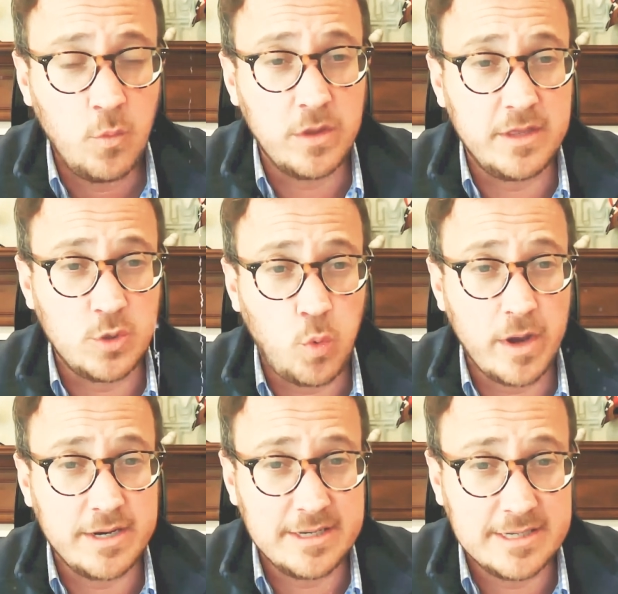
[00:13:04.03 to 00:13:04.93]
with the
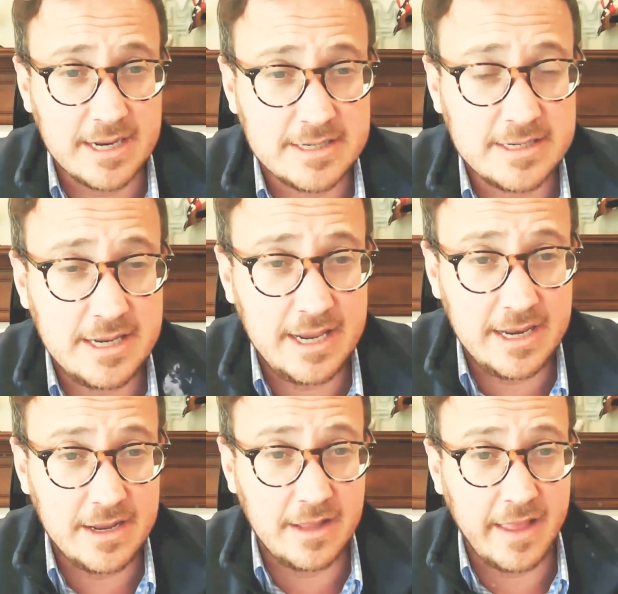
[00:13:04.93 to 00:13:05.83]

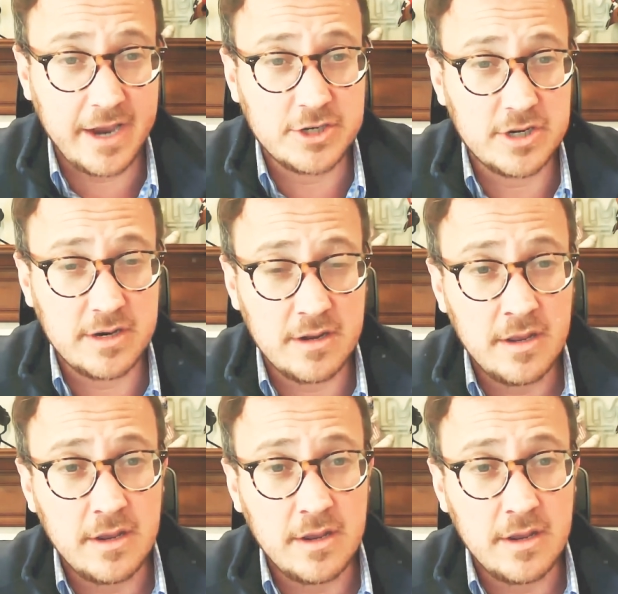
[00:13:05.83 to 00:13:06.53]
2016 election.